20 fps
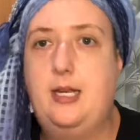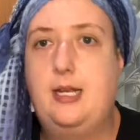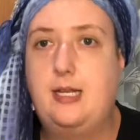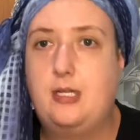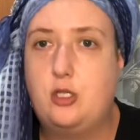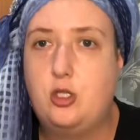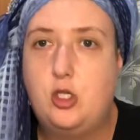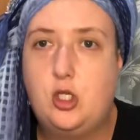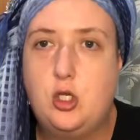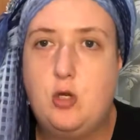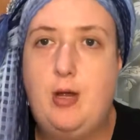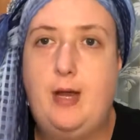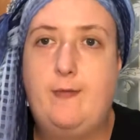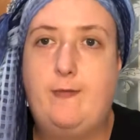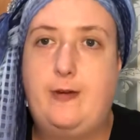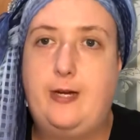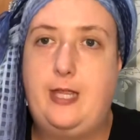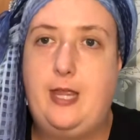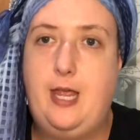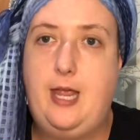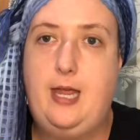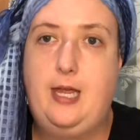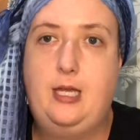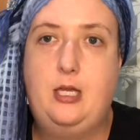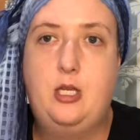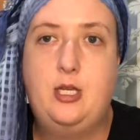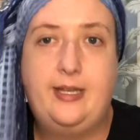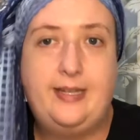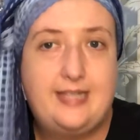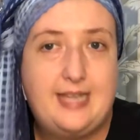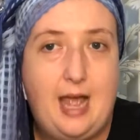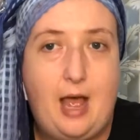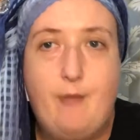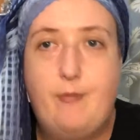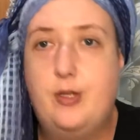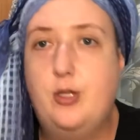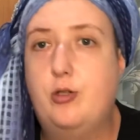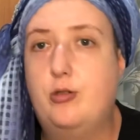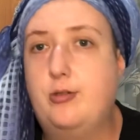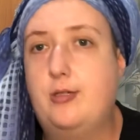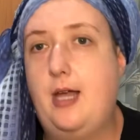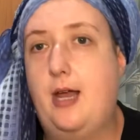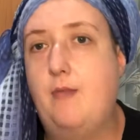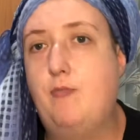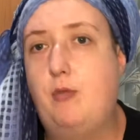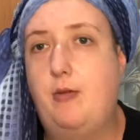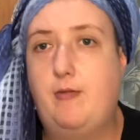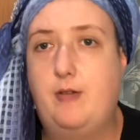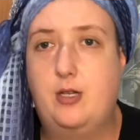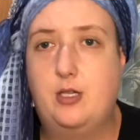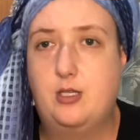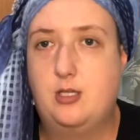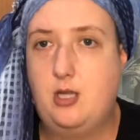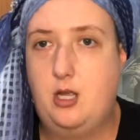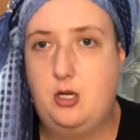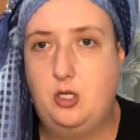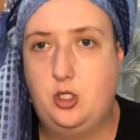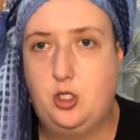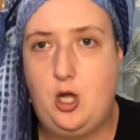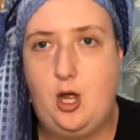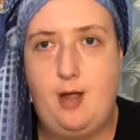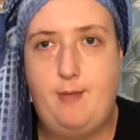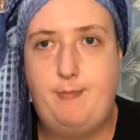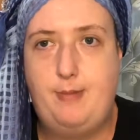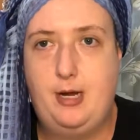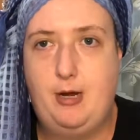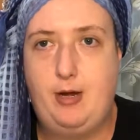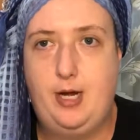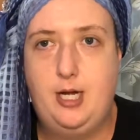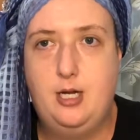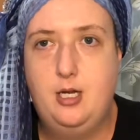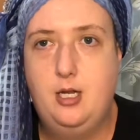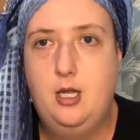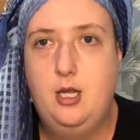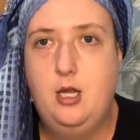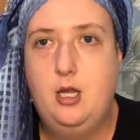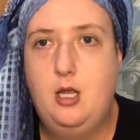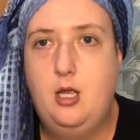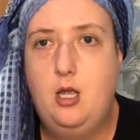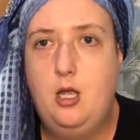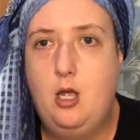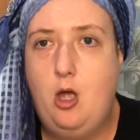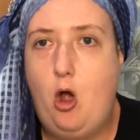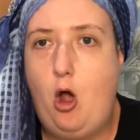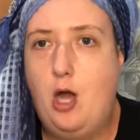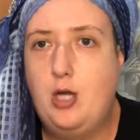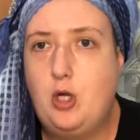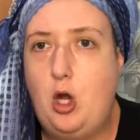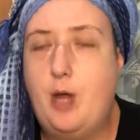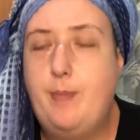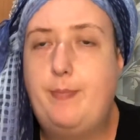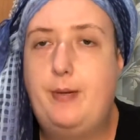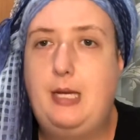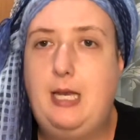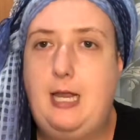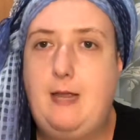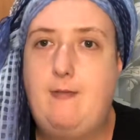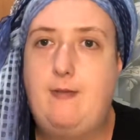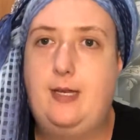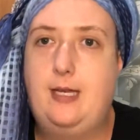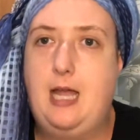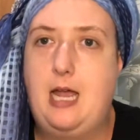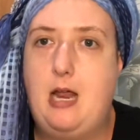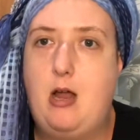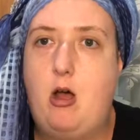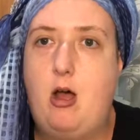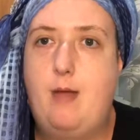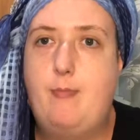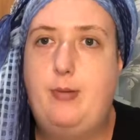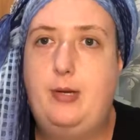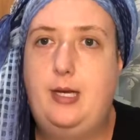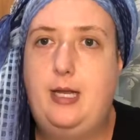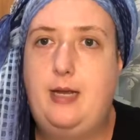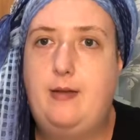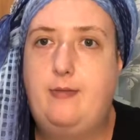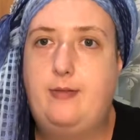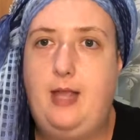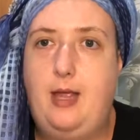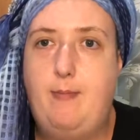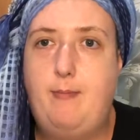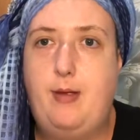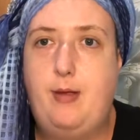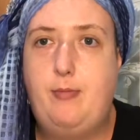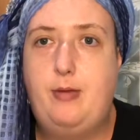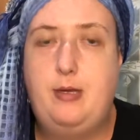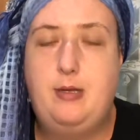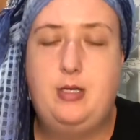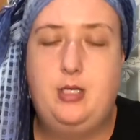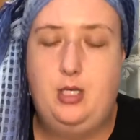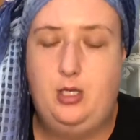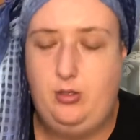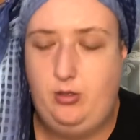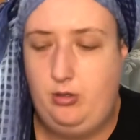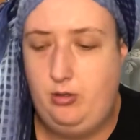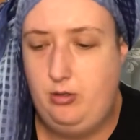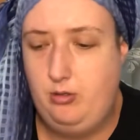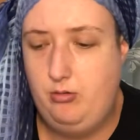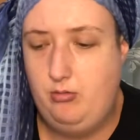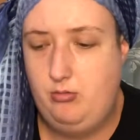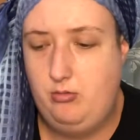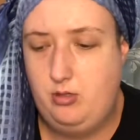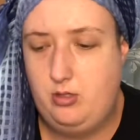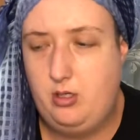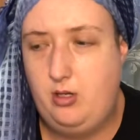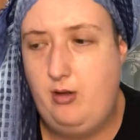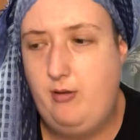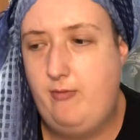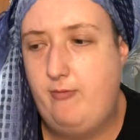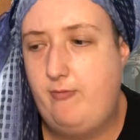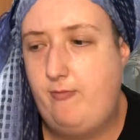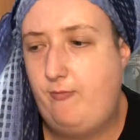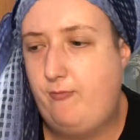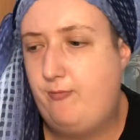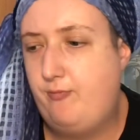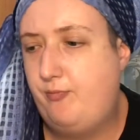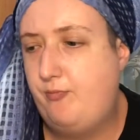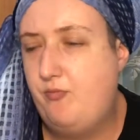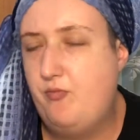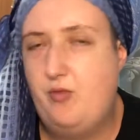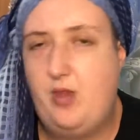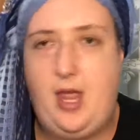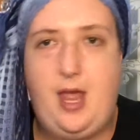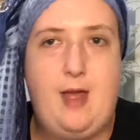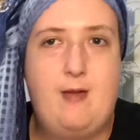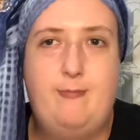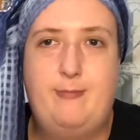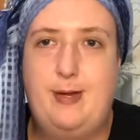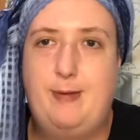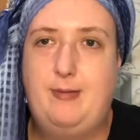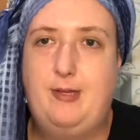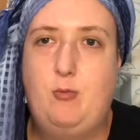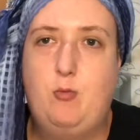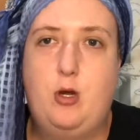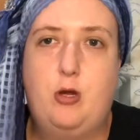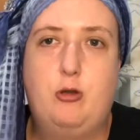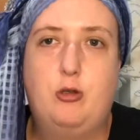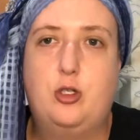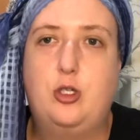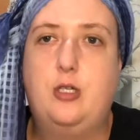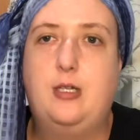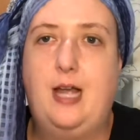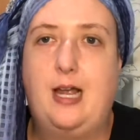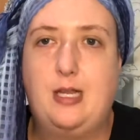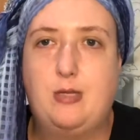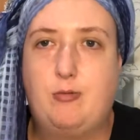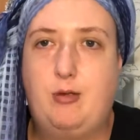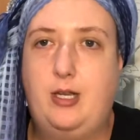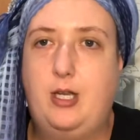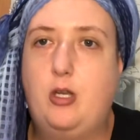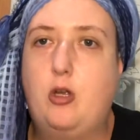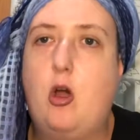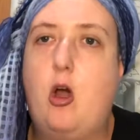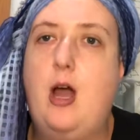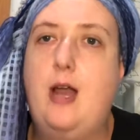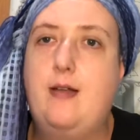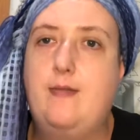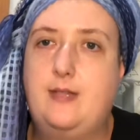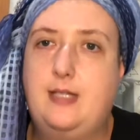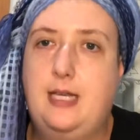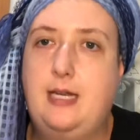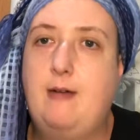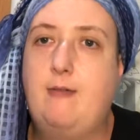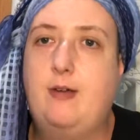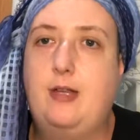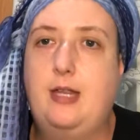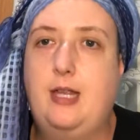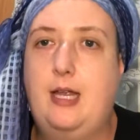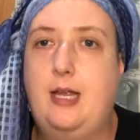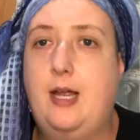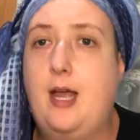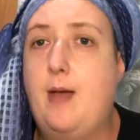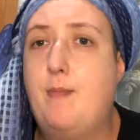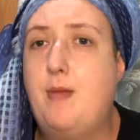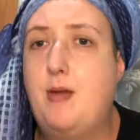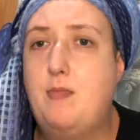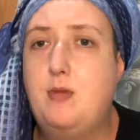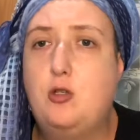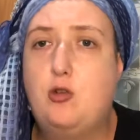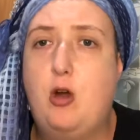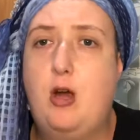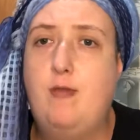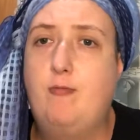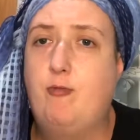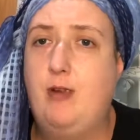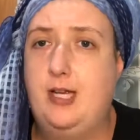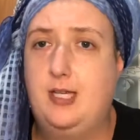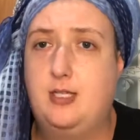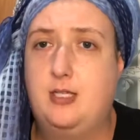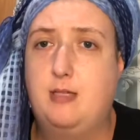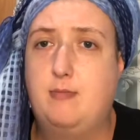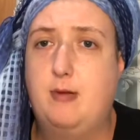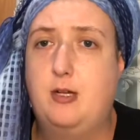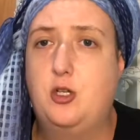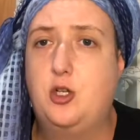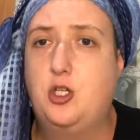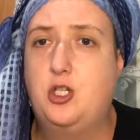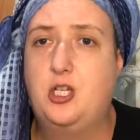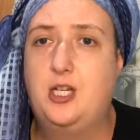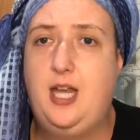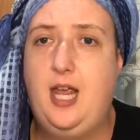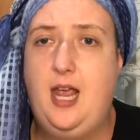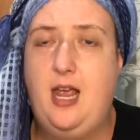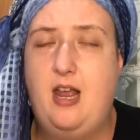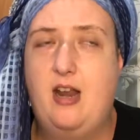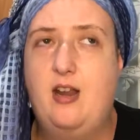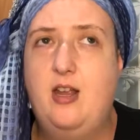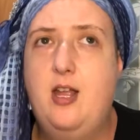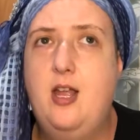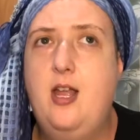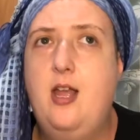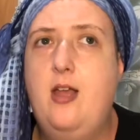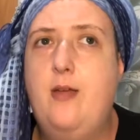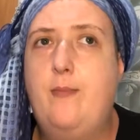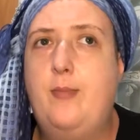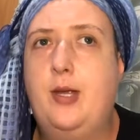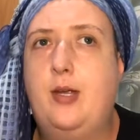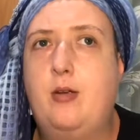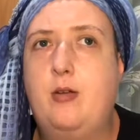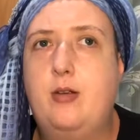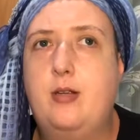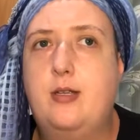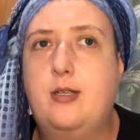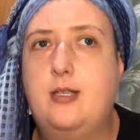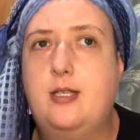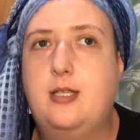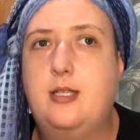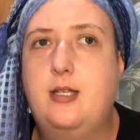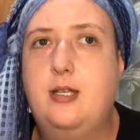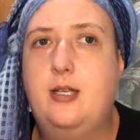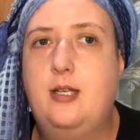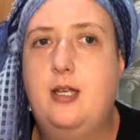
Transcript: you need to do everything, you need to have it all done within a certain time period. I don't believe in that. I believe that maybe sort of have maybe 1 or 2 days where you kind of see everything and maybe try and rest as much as you can, because